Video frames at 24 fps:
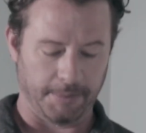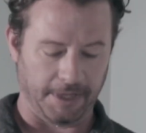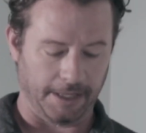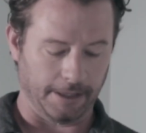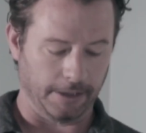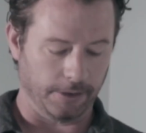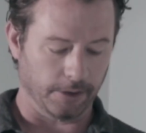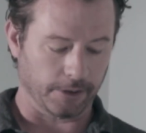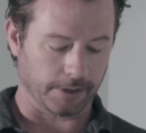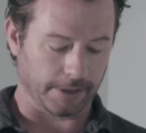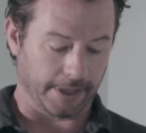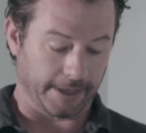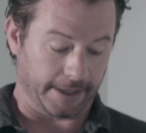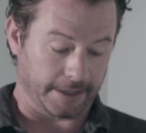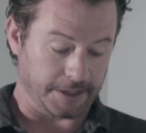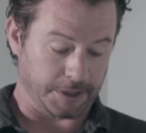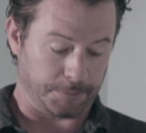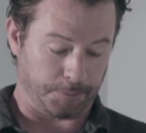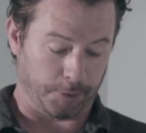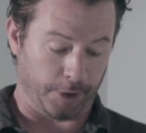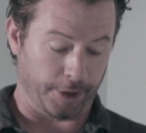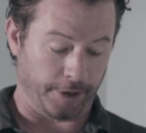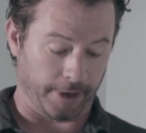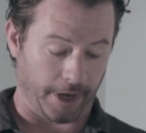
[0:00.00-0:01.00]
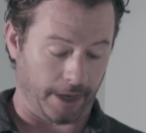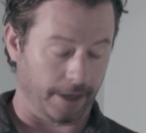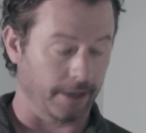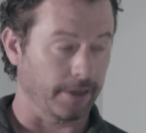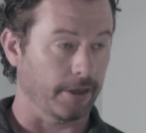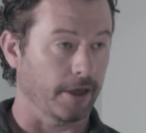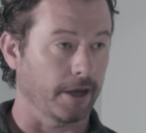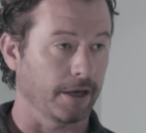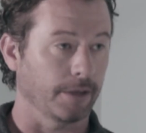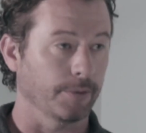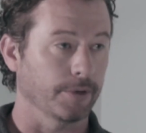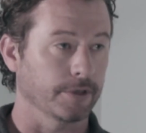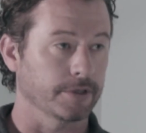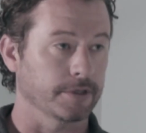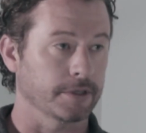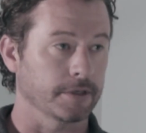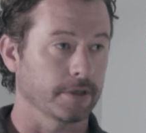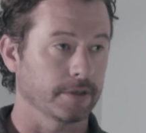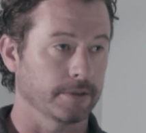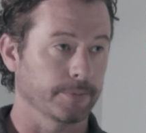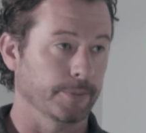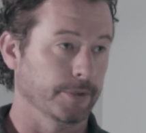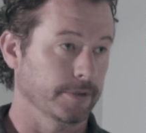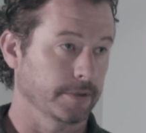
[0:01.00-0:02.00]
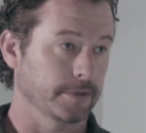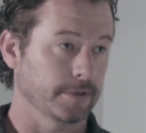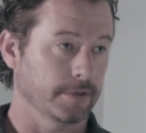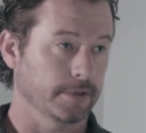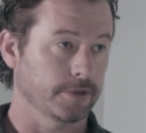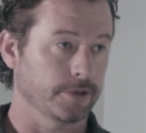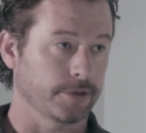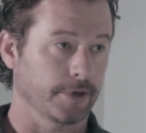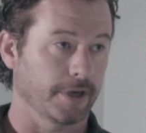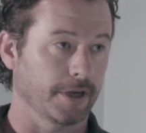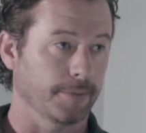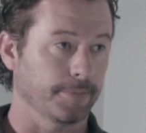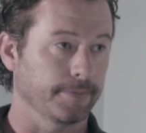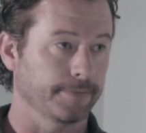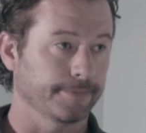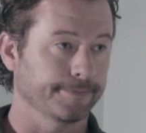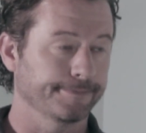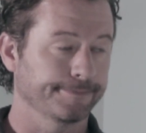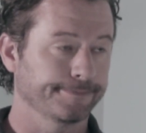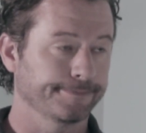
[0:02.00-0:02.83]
he looked like a sprinter. I'd have thought he was straight up.